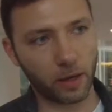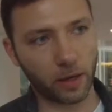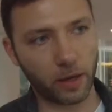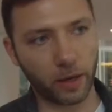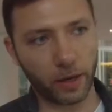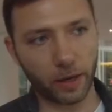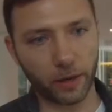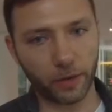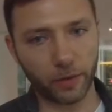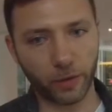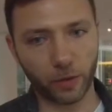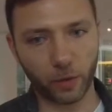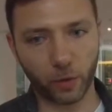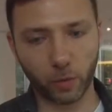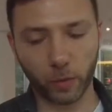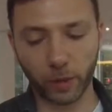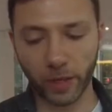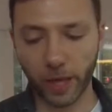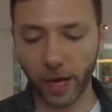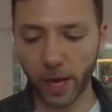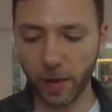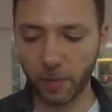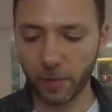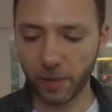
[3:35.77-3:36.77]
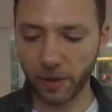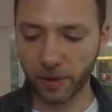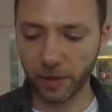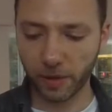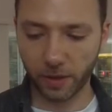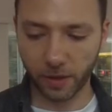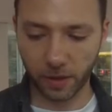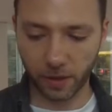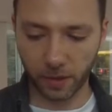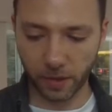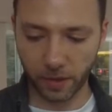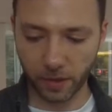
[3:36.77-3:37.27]
And so what
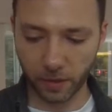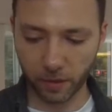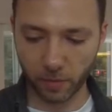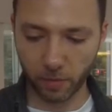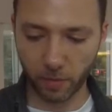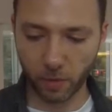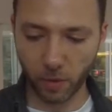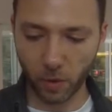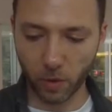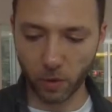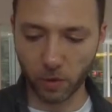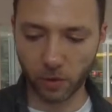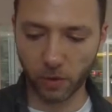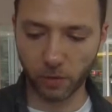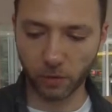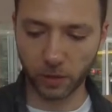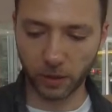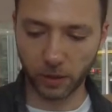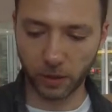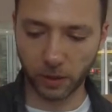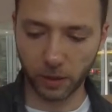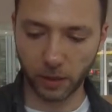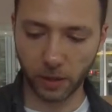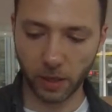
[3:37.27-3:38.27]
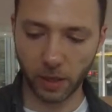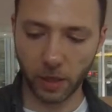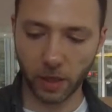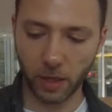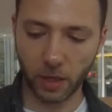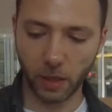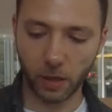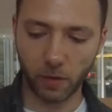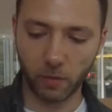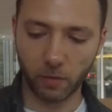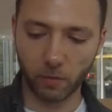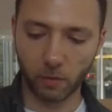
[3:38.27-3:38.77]
happens is most of the
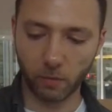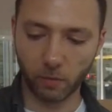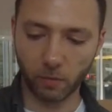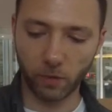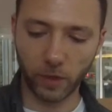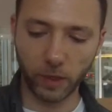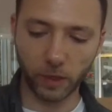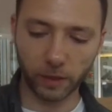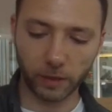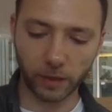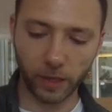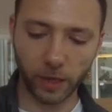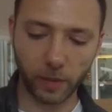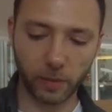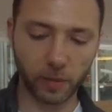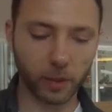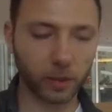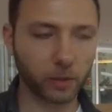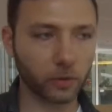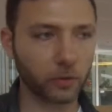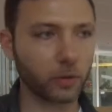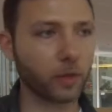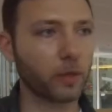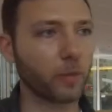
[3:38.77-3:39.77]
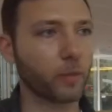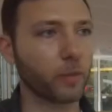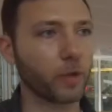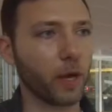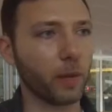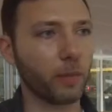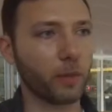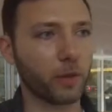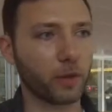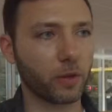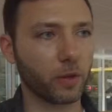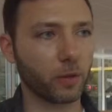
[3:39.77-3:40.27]
real-time algorithms
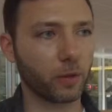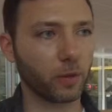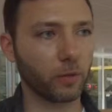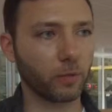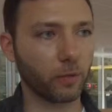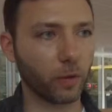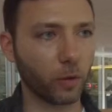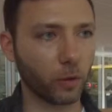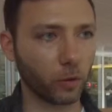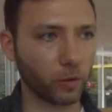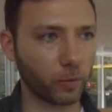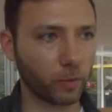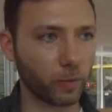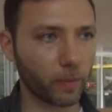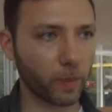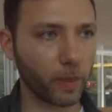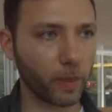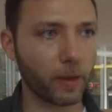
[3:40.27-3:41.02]
happen on the phone.